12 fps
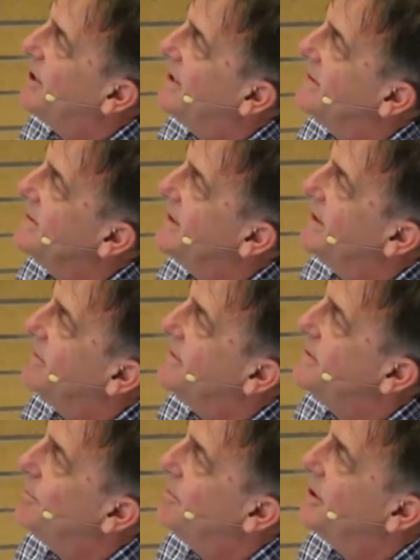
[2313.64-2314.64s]
pasta with
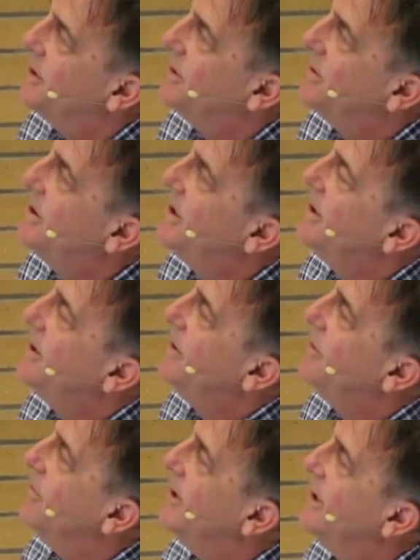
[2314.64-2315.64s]
some blue
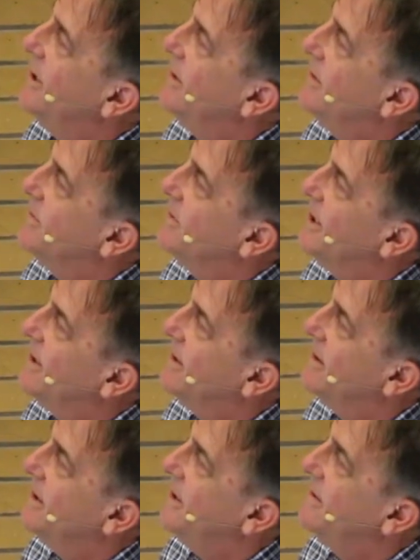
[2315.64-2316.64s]
wheat in as
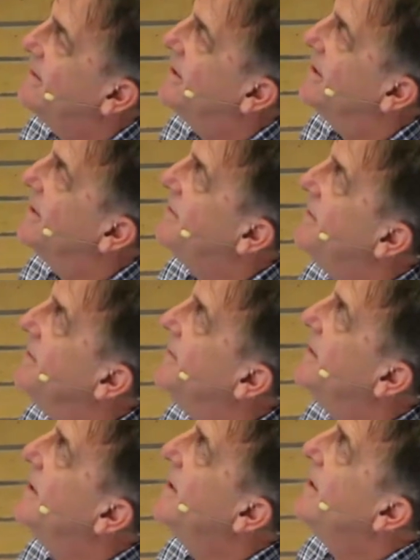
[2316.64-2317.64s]
well, and it's
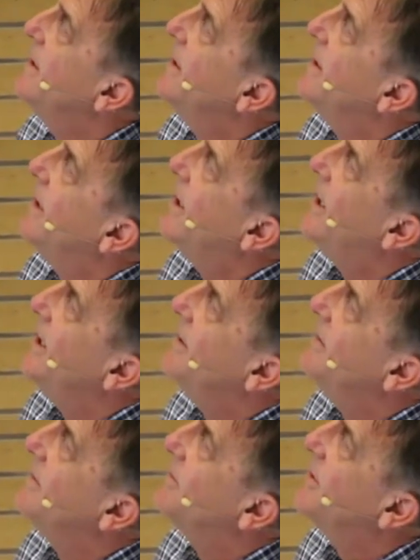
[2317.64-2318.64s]
delicious. I just